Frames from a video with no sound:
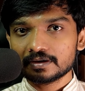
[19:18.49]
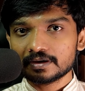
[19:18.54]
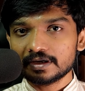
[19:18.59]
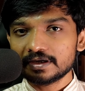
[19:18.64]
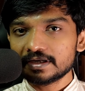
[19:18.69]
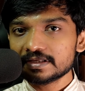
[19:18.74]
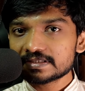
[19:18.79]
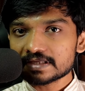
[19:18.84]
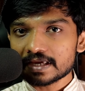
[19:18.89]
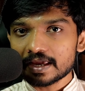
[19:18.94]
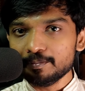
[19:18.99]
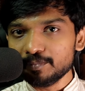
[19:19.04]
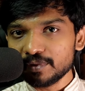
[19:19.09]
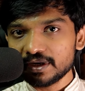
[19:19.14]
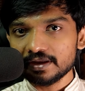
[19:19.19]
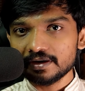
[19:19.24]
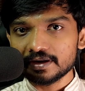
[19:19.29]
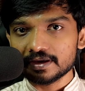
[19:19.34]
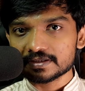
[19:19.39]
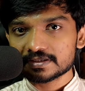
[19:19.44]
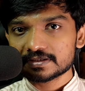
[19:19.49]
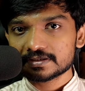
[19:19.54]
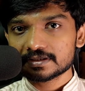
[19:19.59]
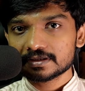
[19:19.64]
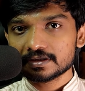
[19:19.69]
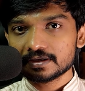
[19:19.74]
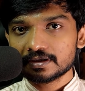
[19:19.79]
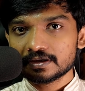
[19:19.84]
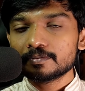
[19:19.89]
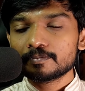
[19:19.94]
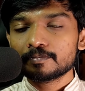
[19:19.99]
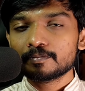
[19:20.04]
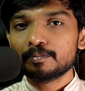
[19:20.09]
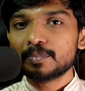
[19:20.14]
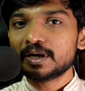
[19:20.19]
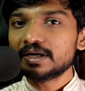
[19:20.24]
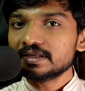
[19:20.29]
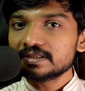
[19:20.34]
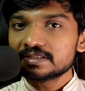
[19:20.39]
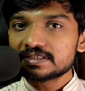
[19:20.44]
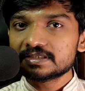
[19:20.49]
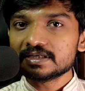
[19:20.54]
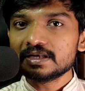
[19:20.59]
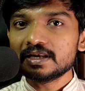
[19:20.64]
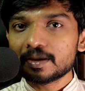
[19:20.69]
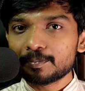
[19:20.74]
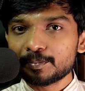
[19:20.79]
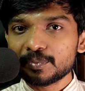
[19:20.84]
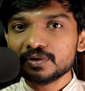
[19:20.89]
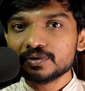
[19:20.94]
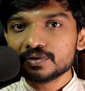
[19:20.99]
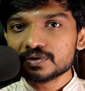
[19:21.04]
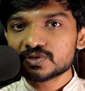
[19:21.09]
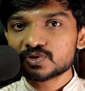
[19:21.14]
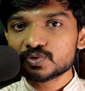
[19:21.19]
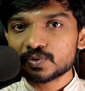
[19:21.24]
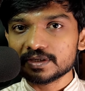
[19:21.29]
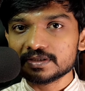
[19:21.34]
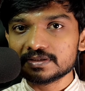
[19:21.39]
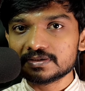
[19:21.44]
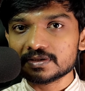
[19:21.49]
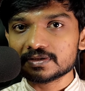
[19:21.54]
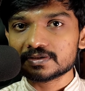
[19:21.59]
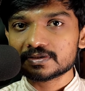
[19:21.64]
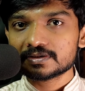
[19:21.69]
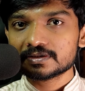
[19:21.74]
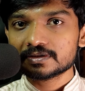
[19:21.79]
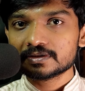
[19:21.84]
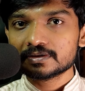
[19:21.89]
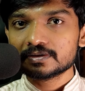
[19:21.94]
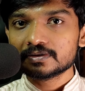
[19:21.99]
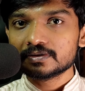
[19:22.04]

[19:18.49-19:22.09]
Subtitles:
It is emptiness. But it still appears to exist.